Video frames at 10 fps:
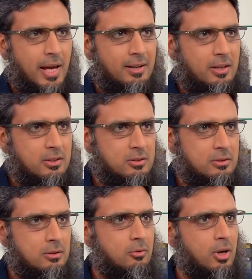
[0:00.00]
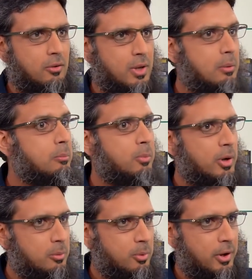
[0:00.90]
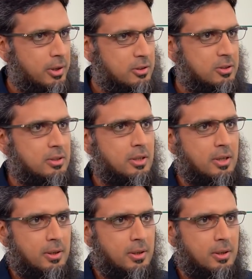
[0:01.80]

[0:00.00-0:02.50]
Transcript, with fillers: that is yeah. one of the important points. Yeah, this is